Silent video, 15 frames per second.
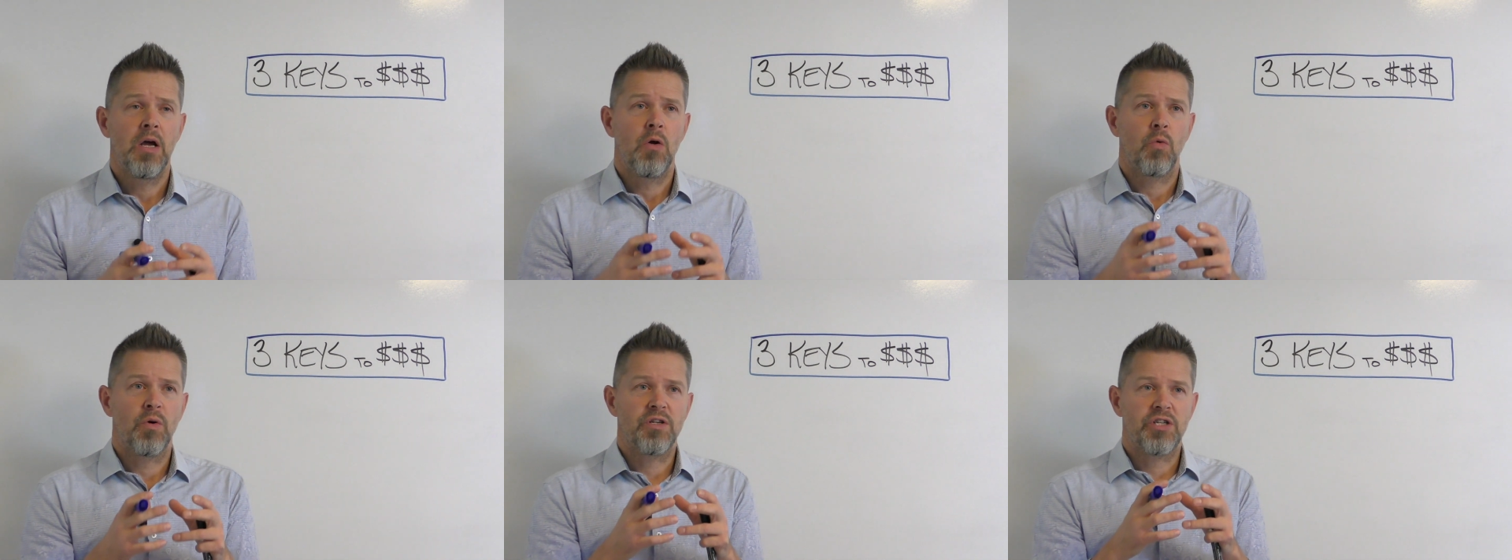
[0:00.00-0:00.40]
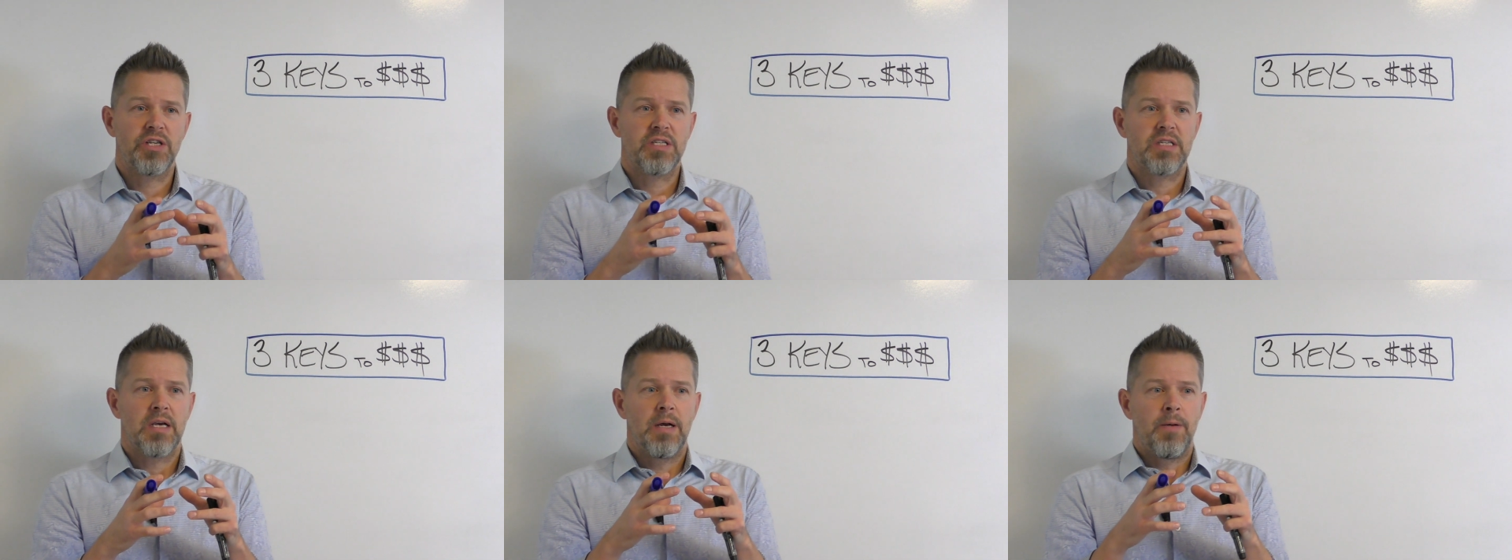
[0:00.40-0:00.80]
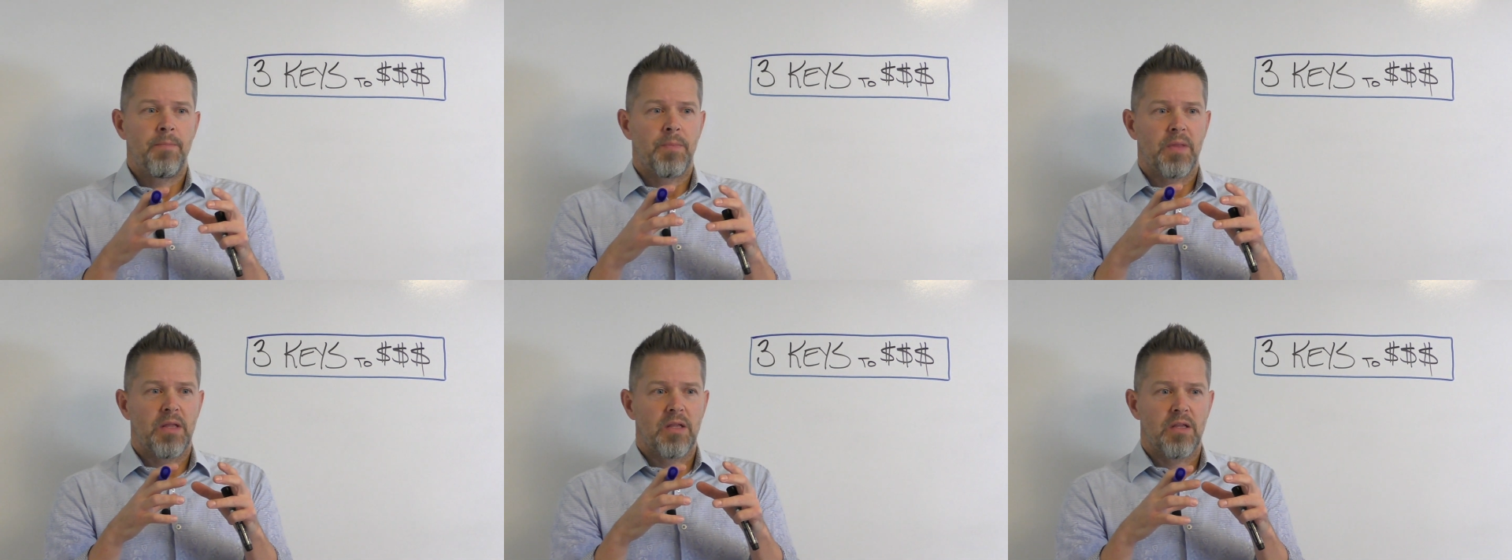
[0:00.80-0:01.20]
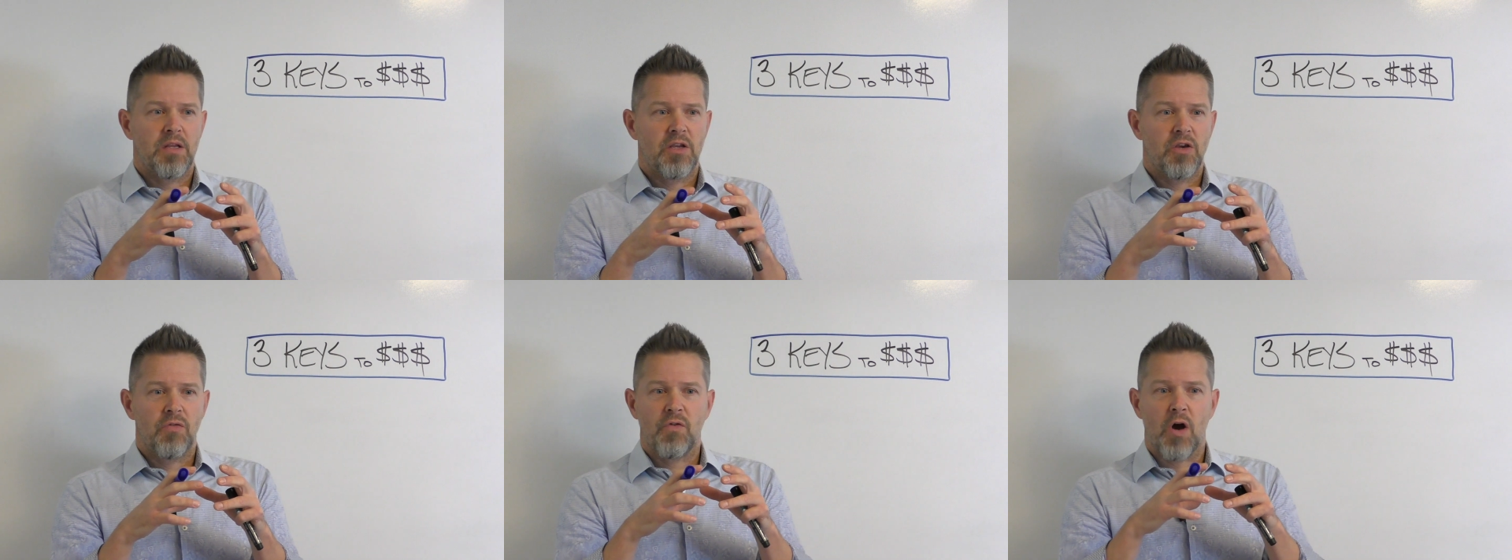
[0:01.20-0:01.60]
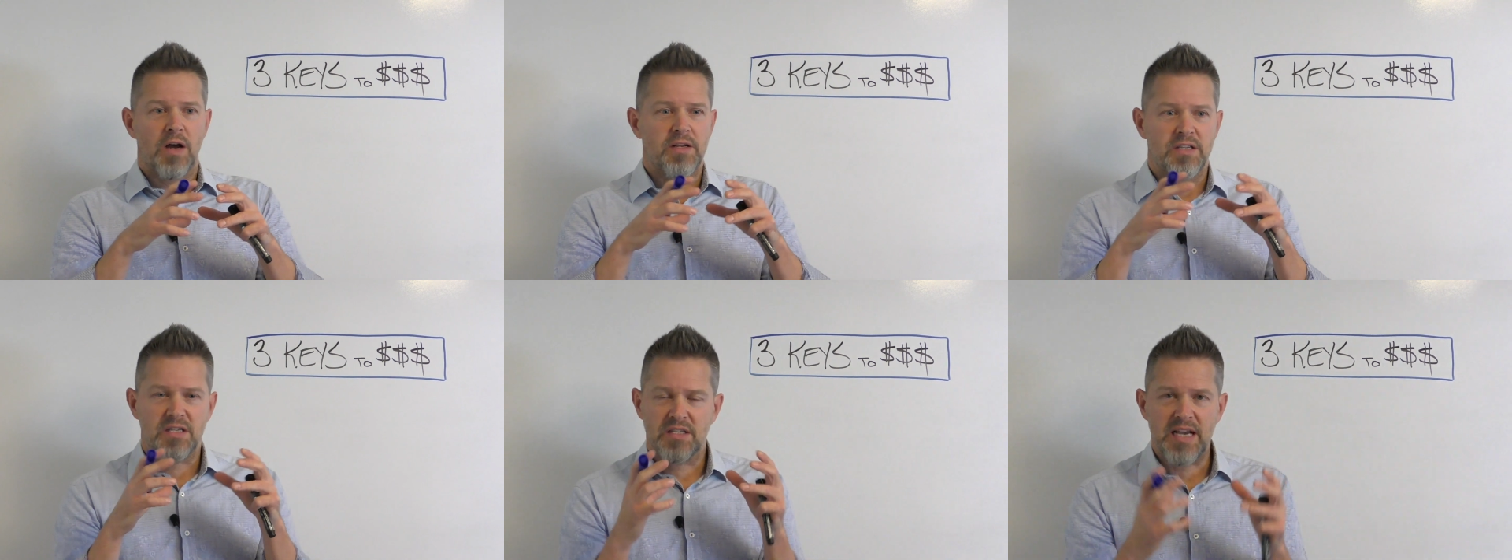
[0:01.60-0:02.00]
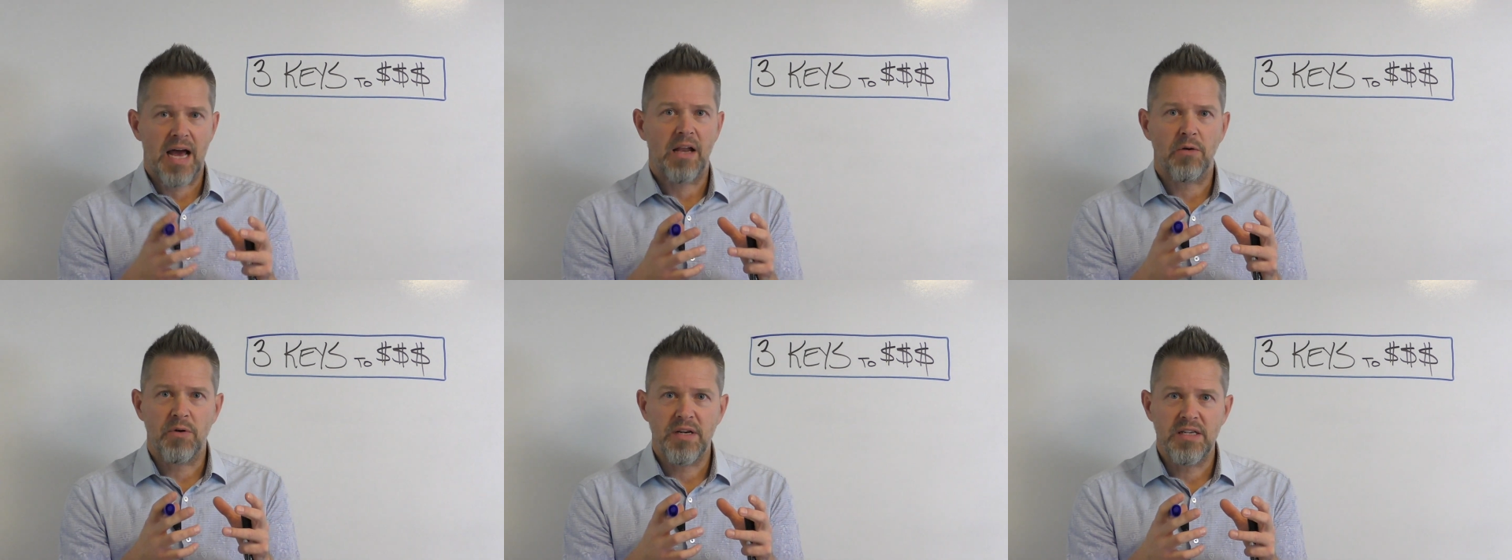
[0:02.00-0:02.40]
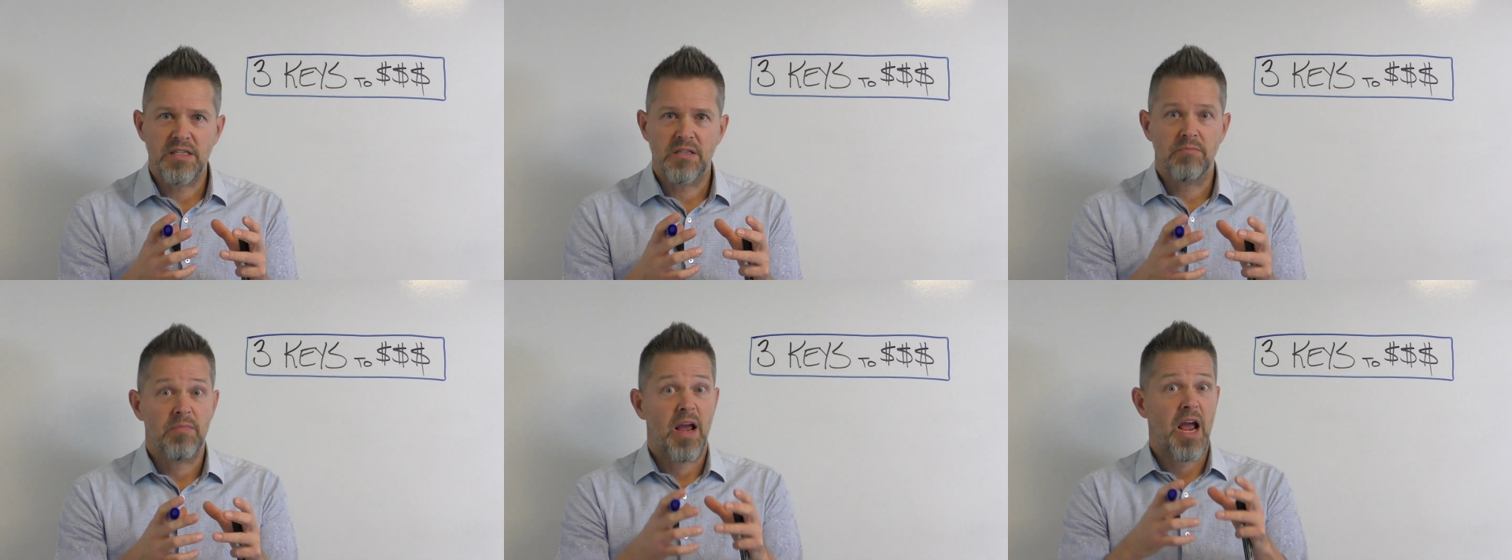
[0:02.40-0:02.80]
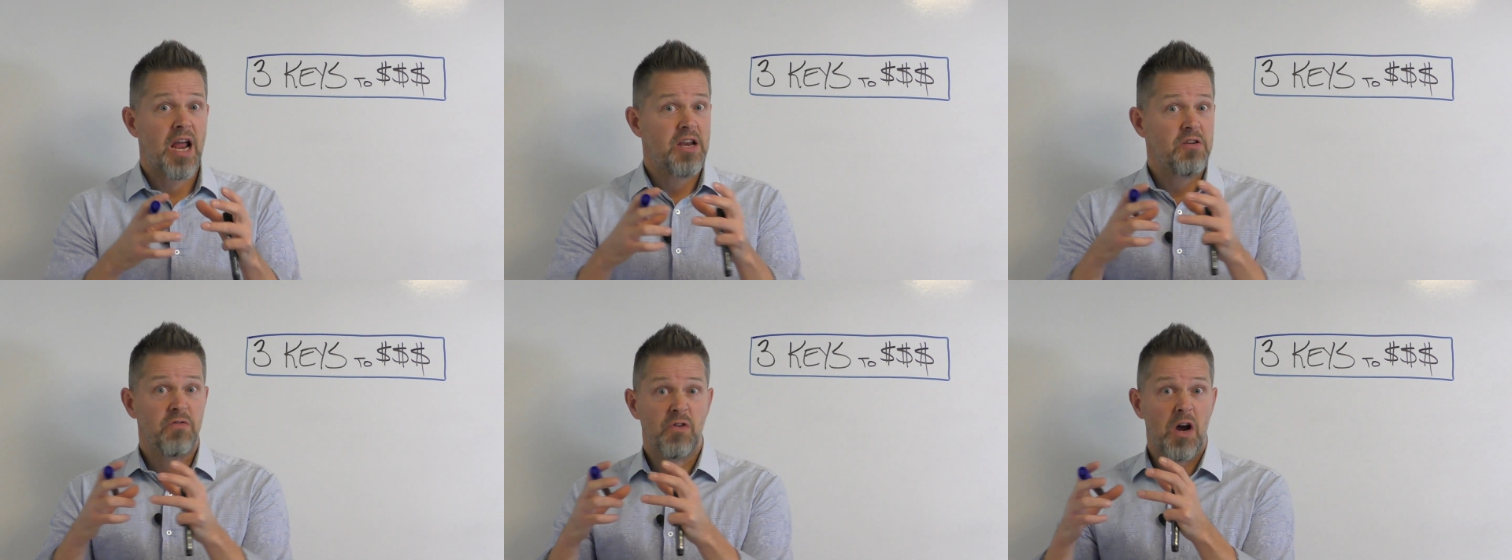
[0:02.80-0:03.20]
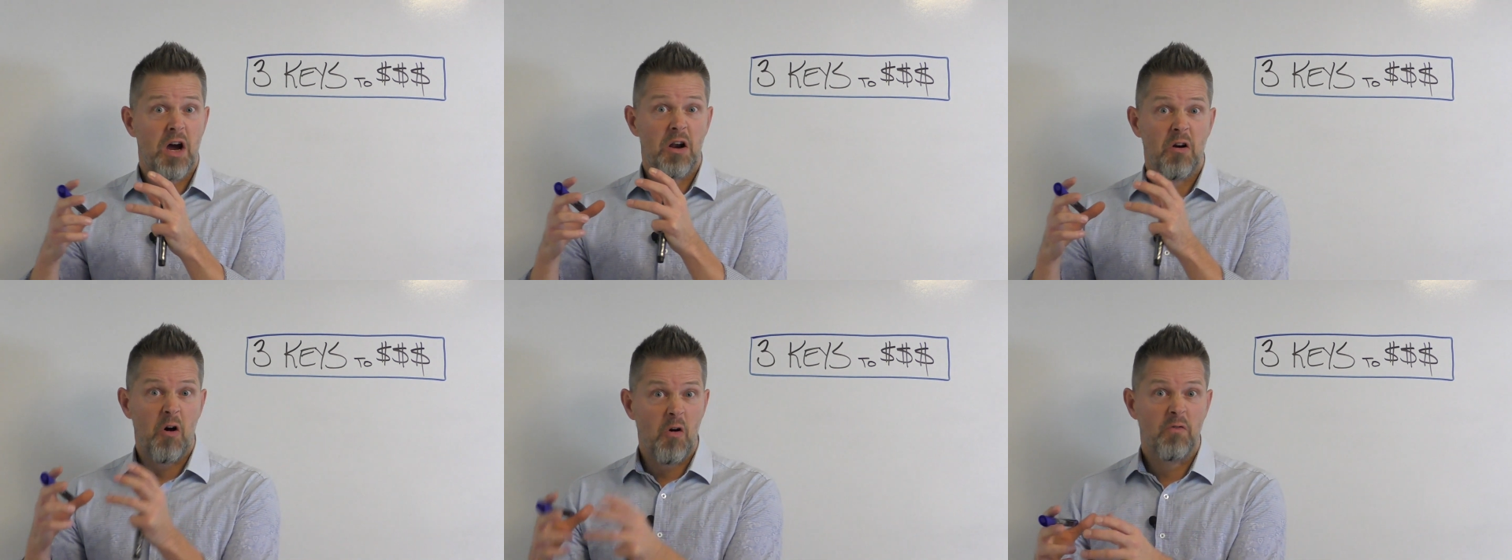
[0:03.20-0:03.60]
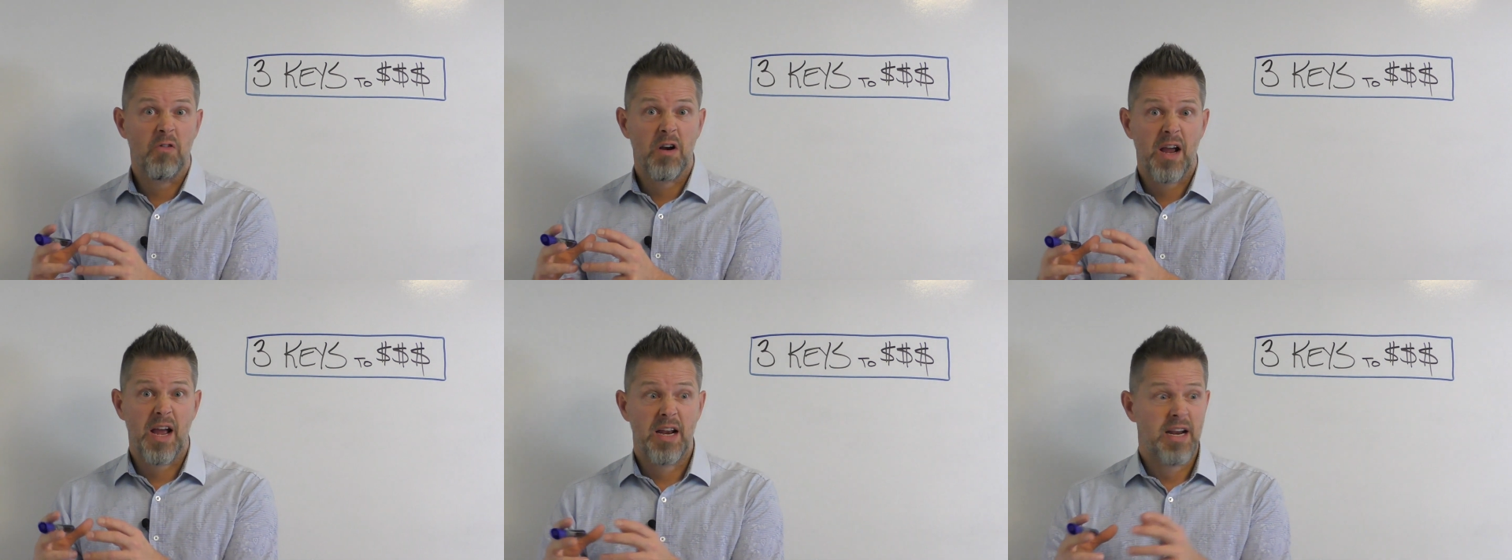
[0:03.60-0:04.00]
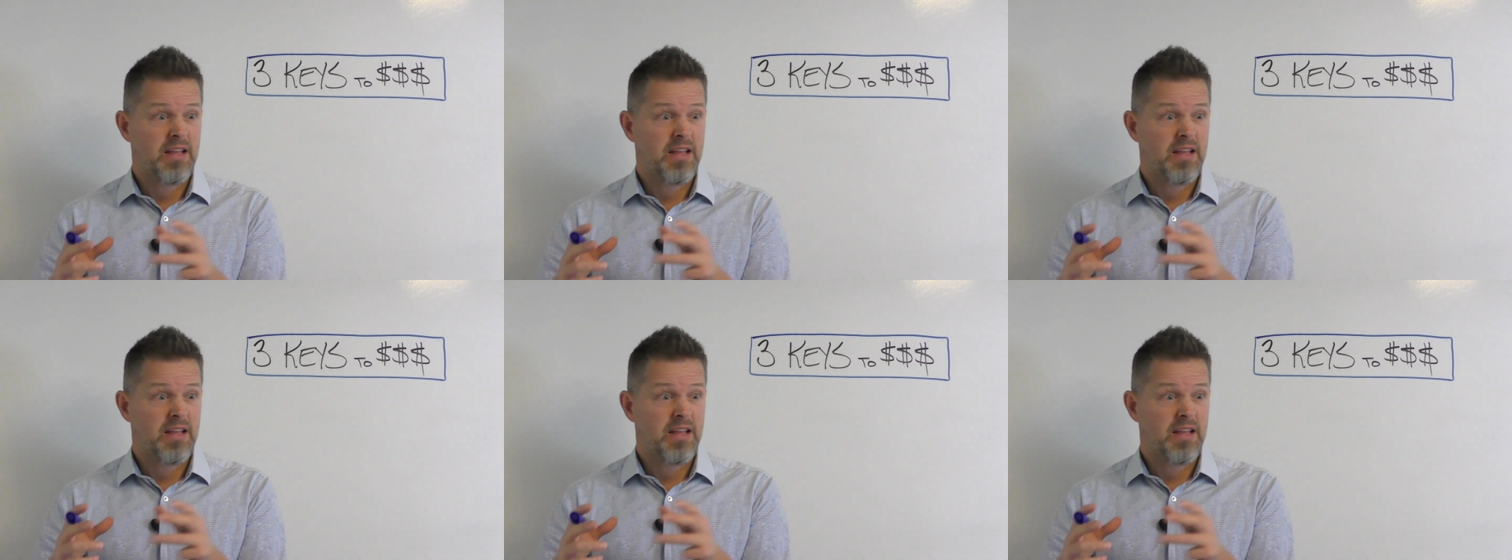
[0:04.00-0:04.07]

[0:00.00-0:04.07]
which is you've got salaries and you've got overhead,